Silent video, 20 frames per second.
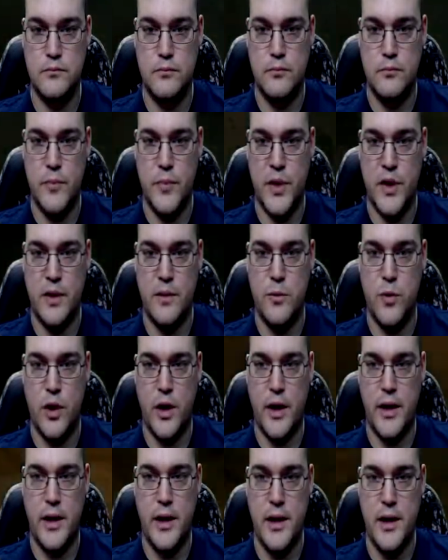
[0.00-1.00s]
Pick up what I
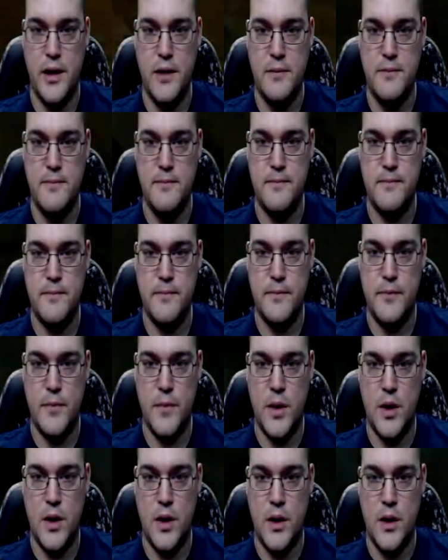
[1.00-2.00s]
can.
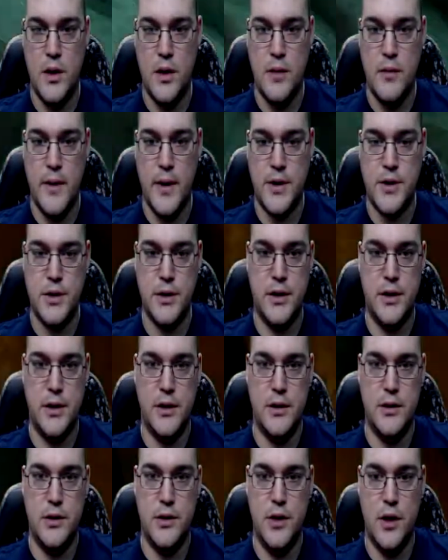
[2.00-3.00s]
I'm actually going to
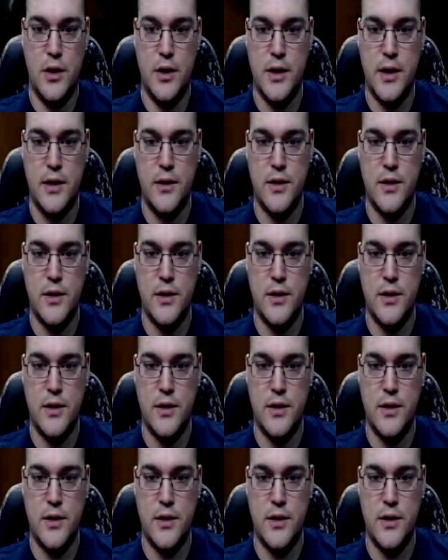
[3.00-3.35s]
dart down the